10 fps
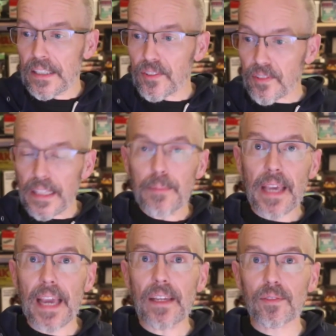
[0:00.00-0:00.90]
Slim
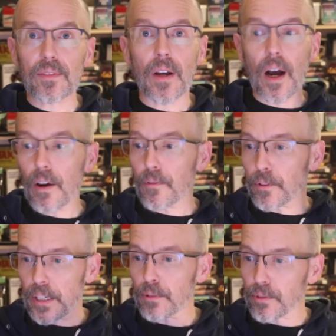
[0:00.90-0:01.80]
case for
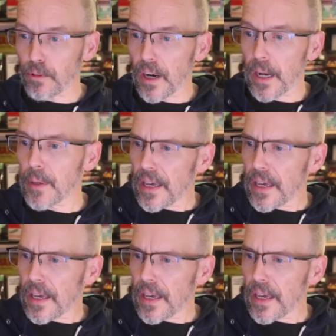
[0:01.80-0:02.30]
Kindle Scribe.